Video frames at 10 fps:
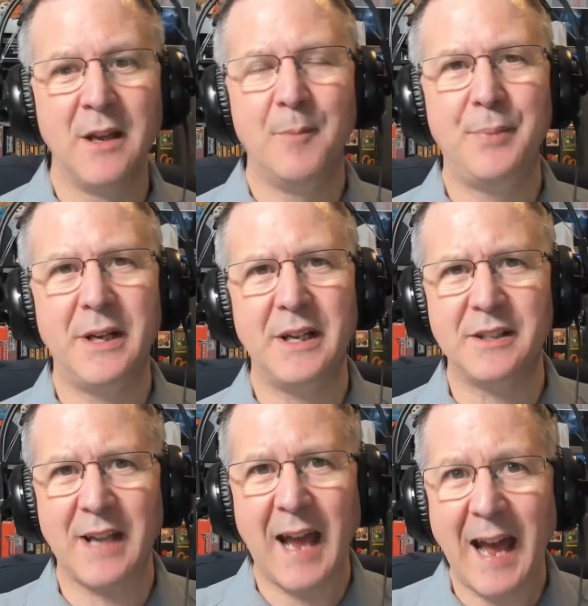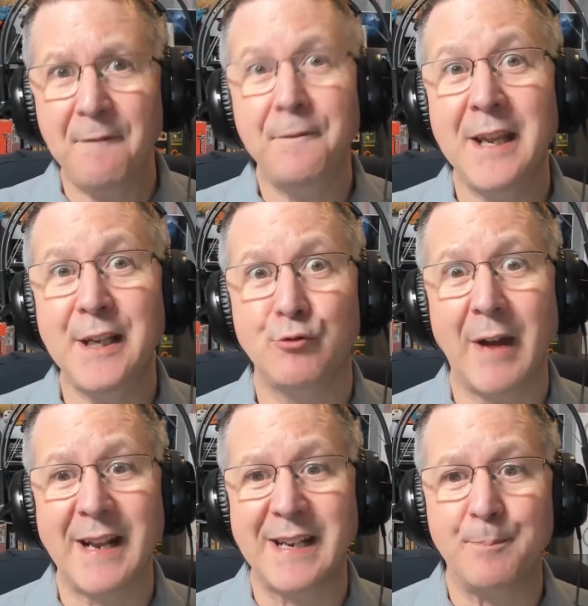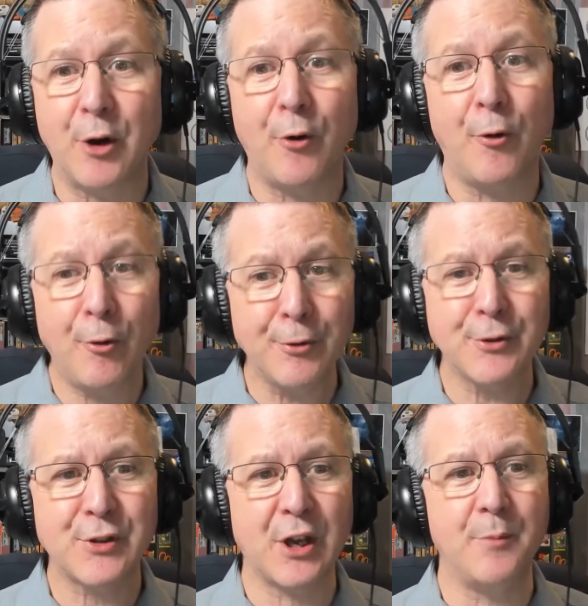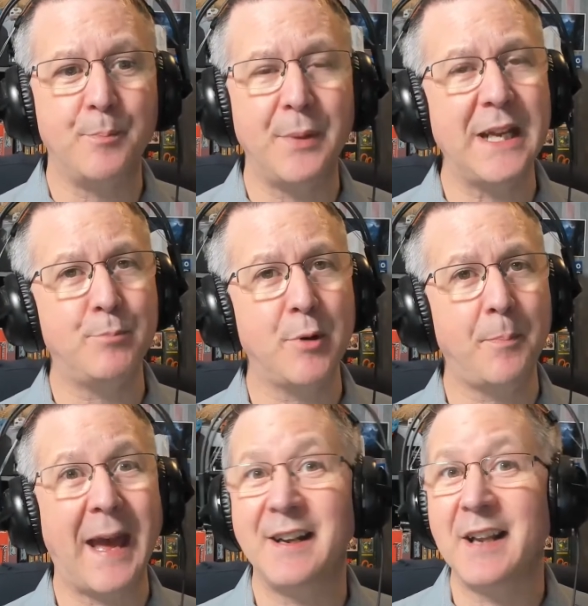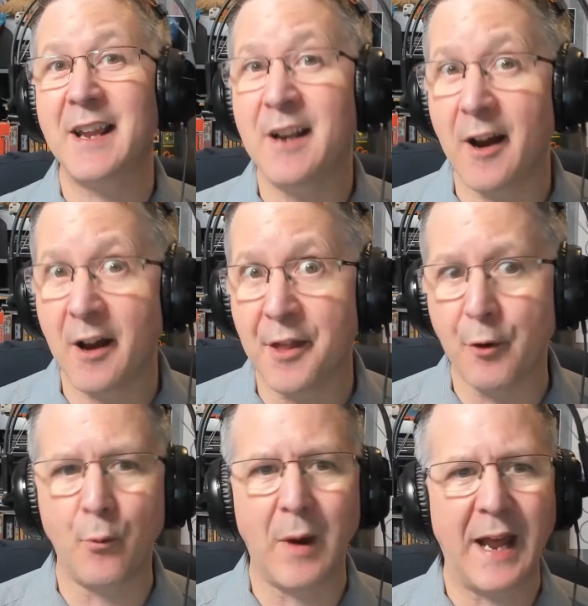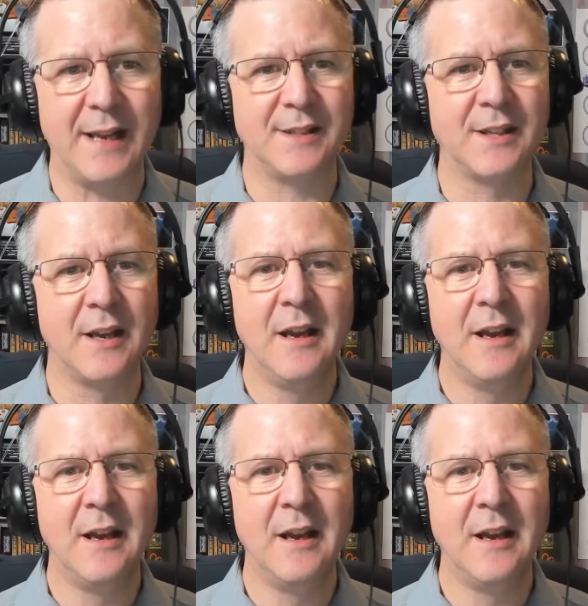but have these ready, but also be prepared in other ways.